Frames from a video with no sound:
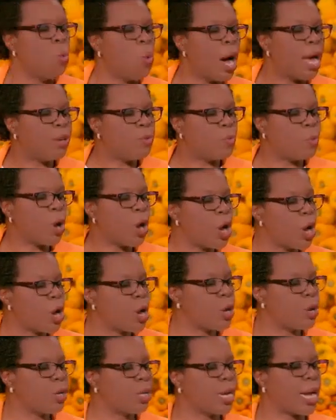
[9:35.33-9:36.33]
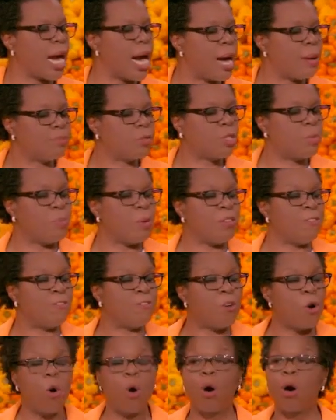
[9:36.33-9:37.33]
what word comes
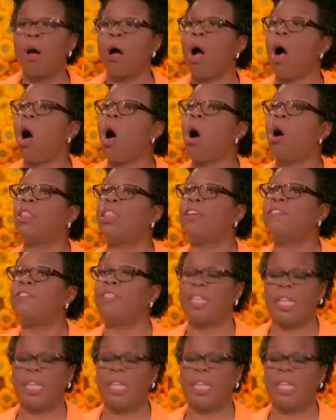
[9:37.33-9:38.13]
before all of